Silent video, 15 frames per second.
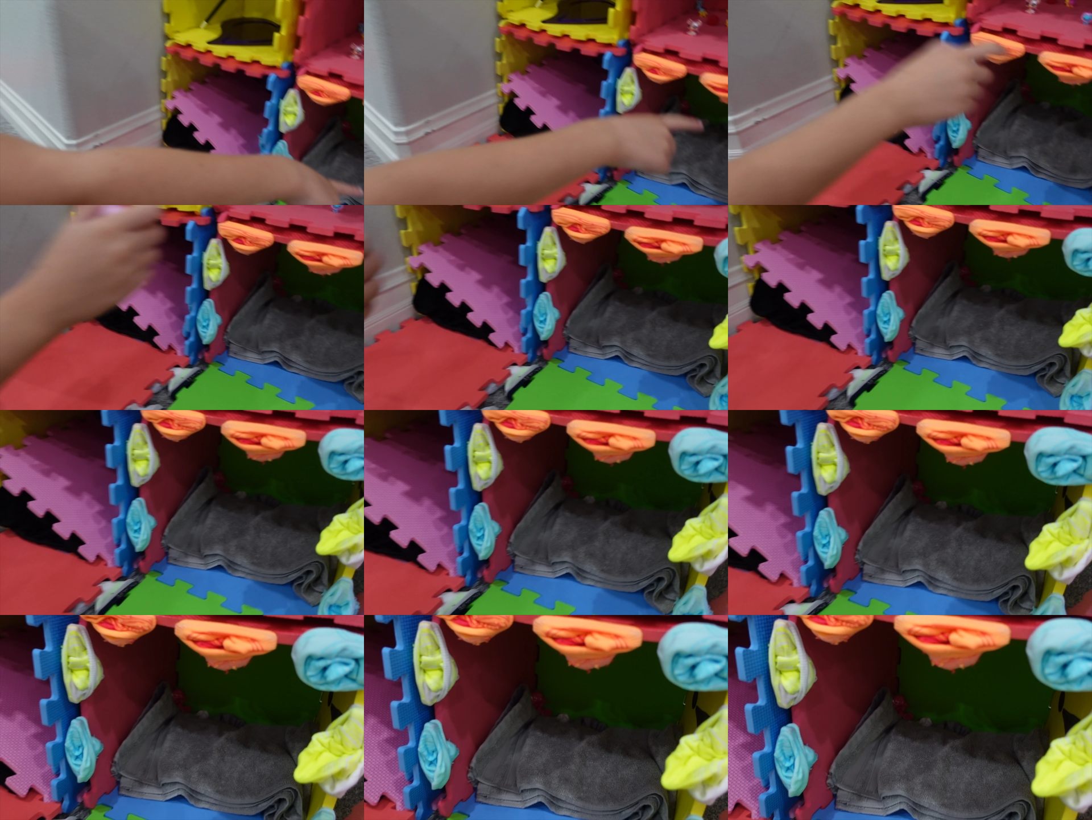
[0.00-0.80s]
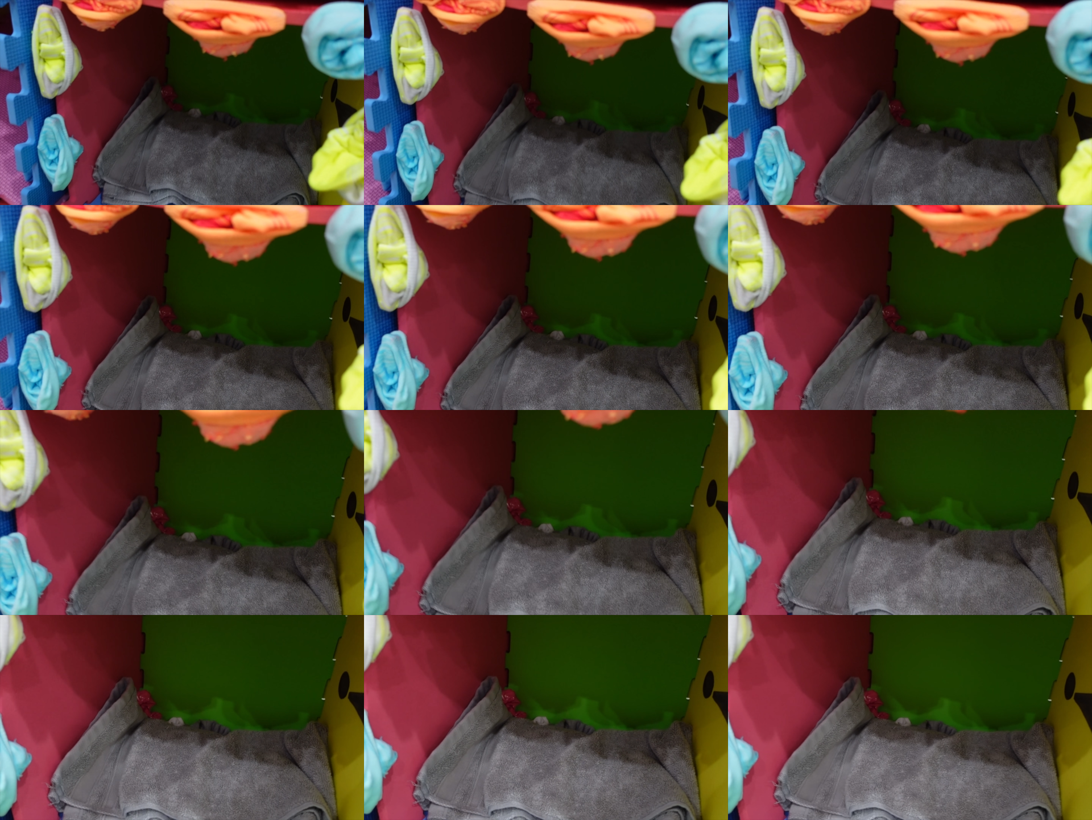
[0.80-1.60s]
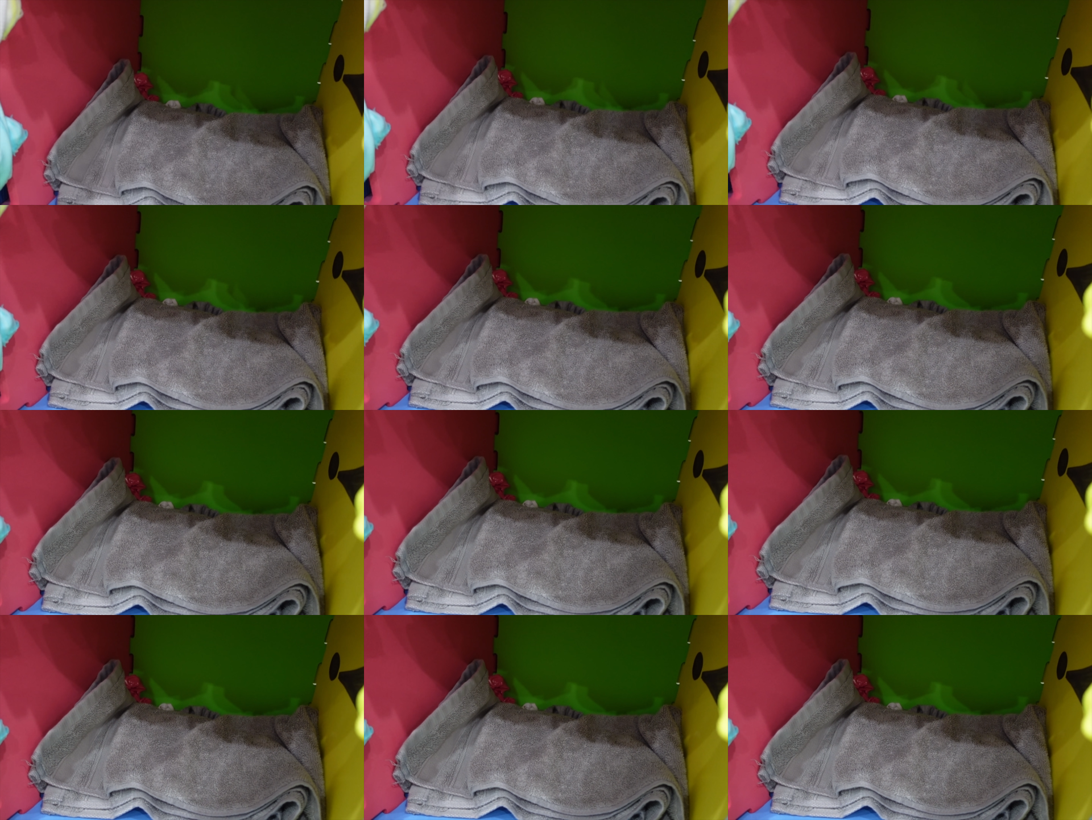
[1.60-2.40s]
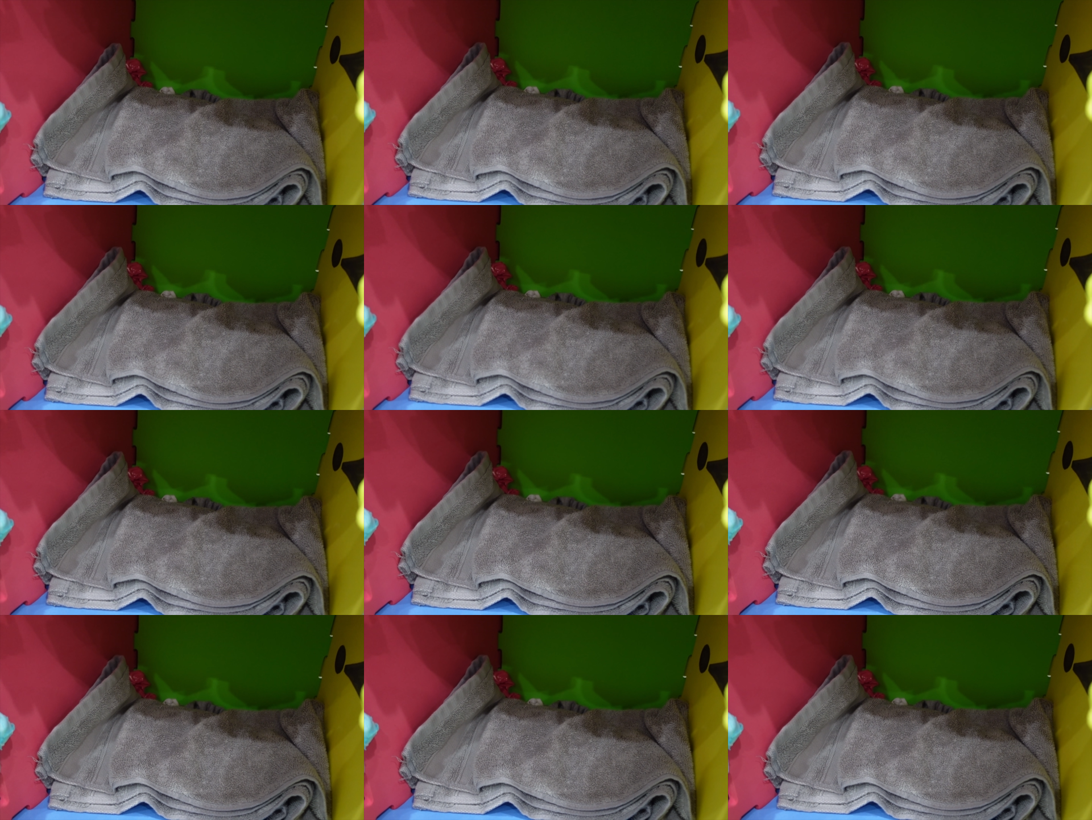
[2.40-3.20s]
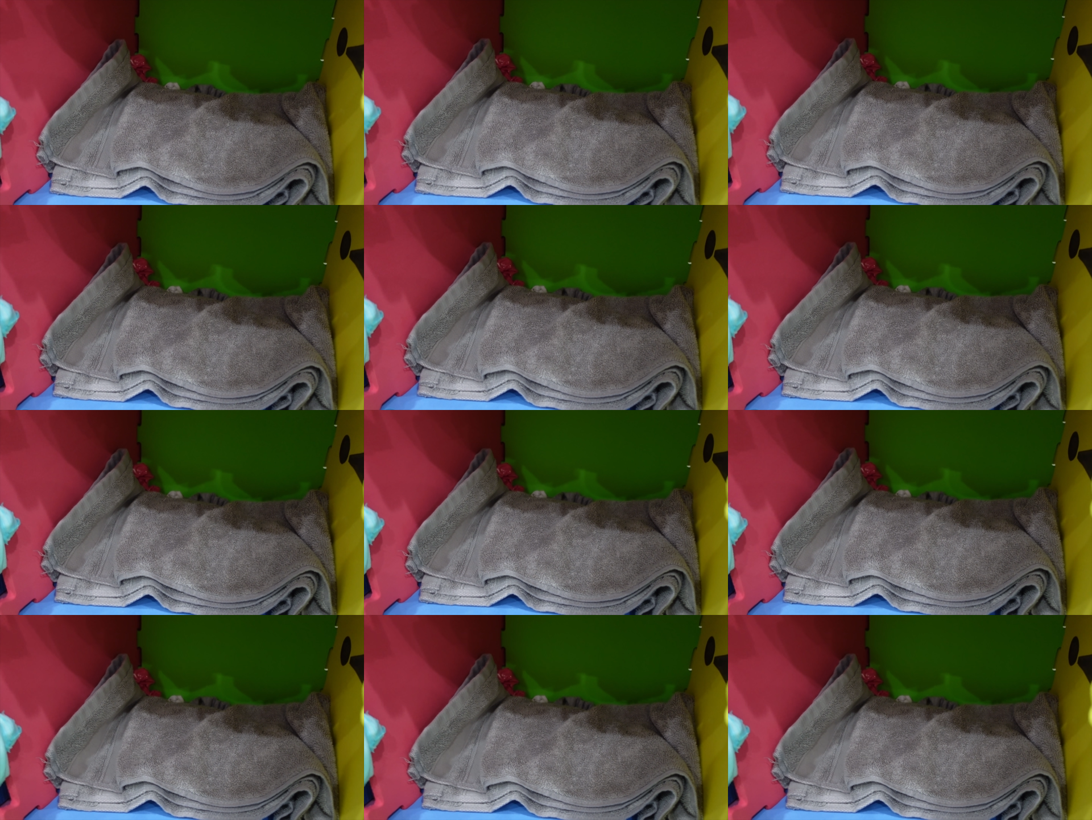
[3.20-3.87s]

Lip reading: Nobody's mouth can be seen.